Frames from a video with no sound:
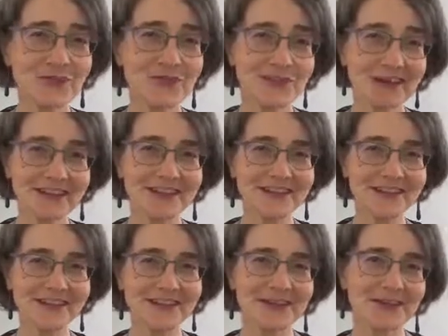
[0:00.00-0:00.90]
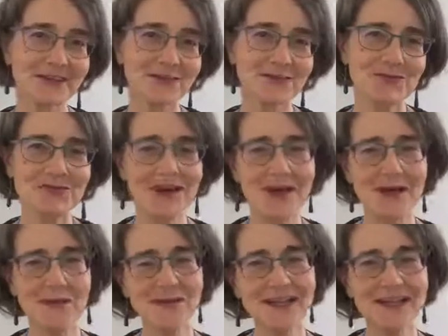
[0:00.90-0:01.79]
finding that
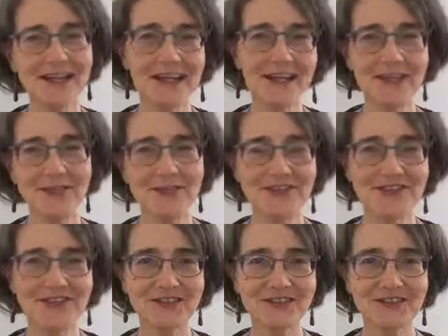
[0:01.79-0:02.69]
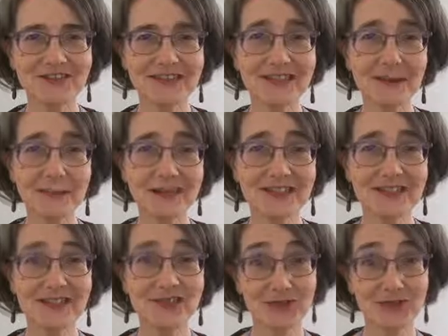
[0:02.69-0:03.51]
family life is just a little bit